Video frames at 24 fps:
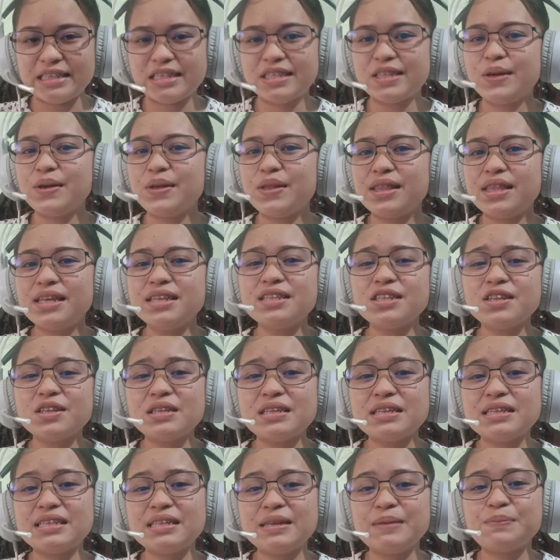So these are
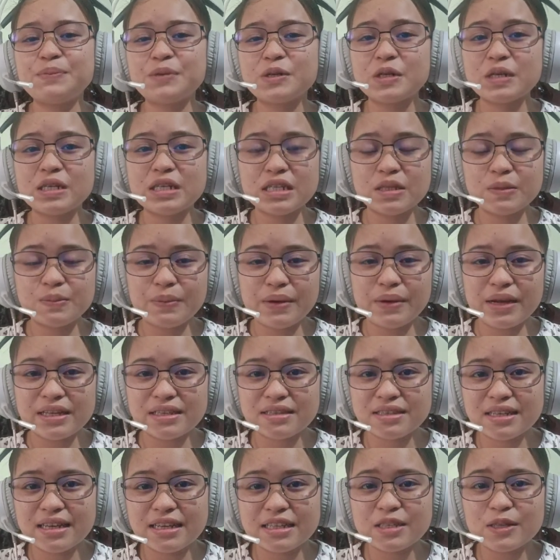the simple
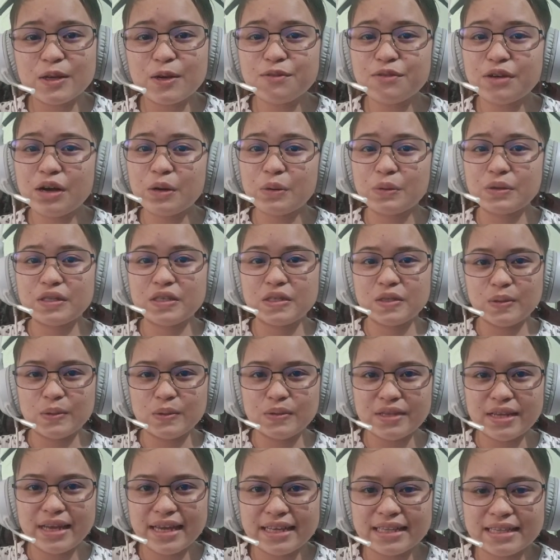responses of our
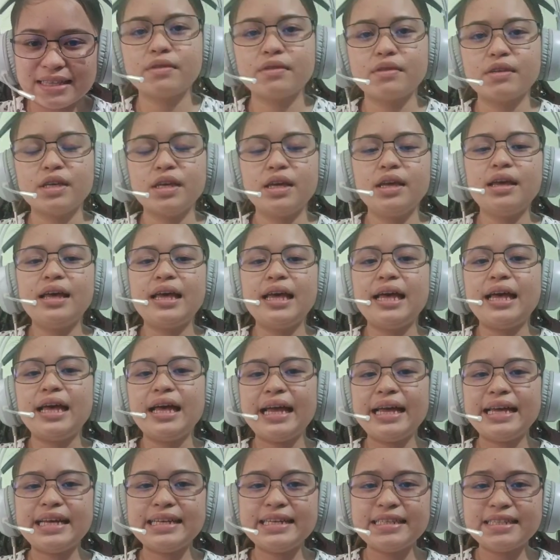students.
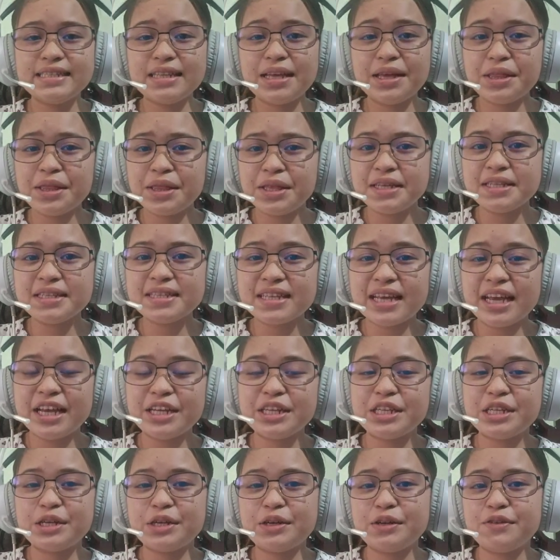And this
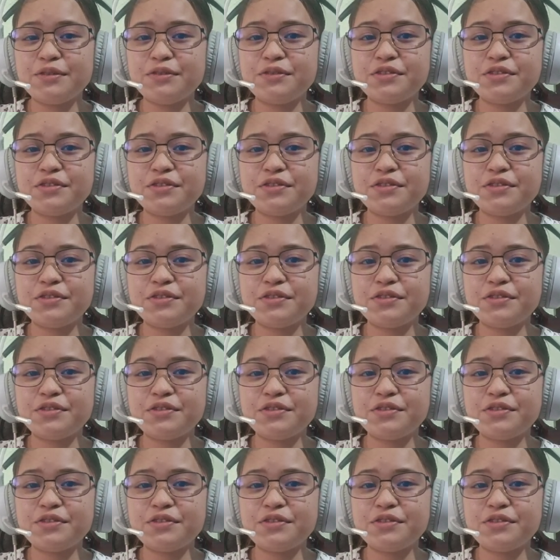kind of